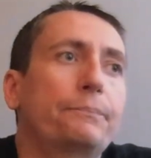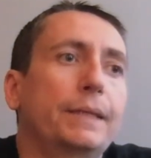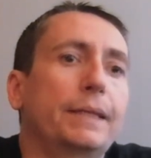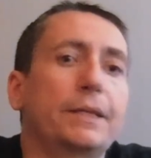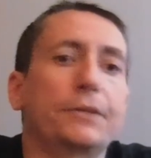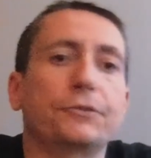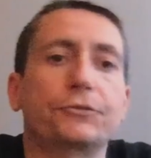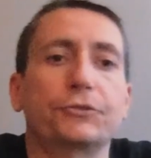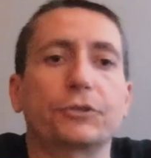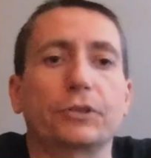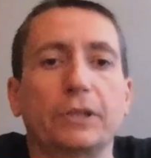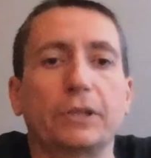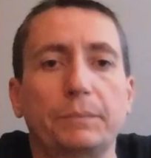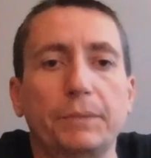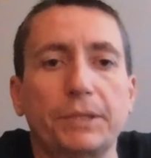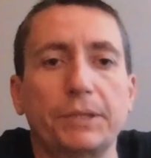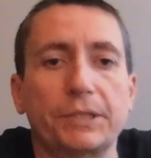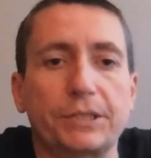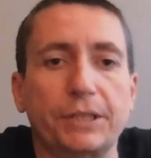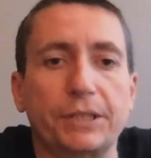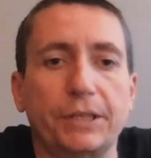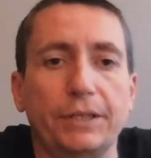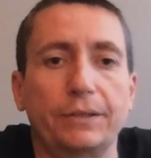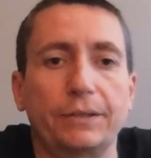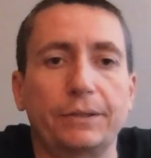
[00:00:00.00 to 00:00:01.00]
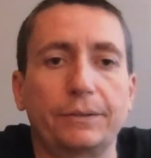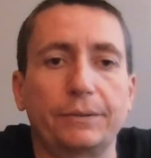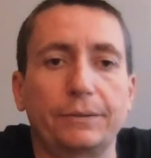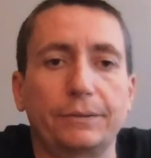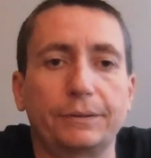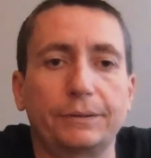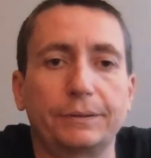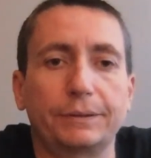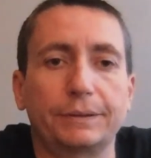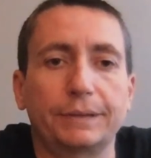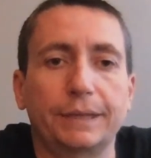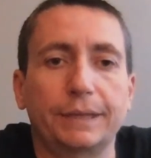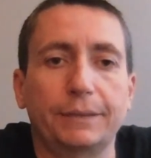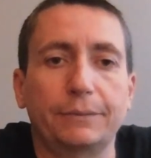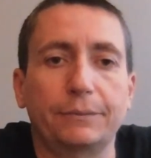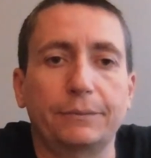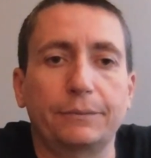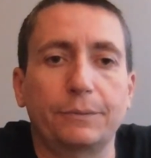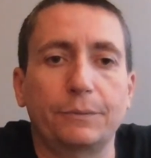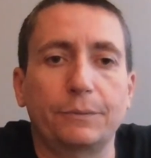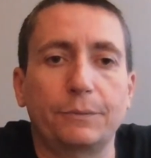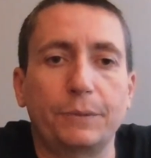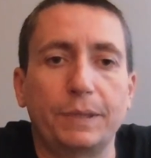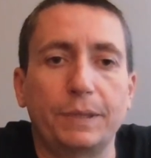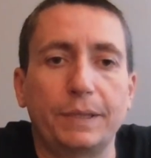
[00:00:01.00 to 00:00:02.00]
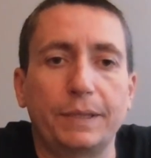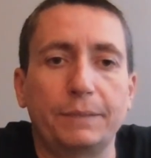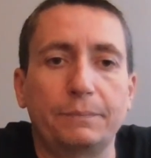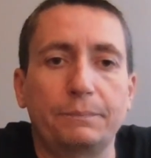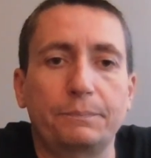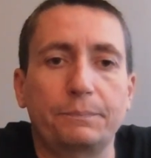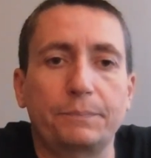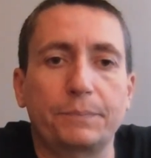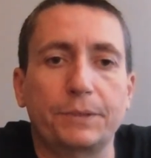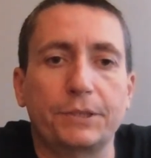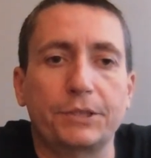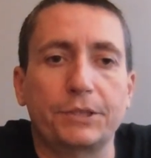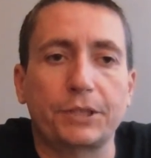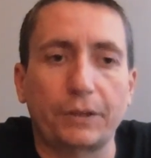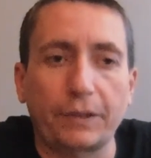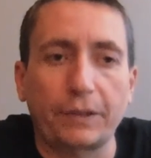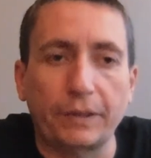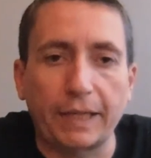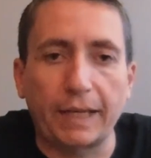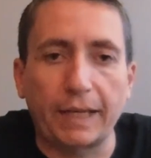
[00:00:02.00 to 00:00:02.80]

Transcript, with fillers: Country Club Disco, like when we started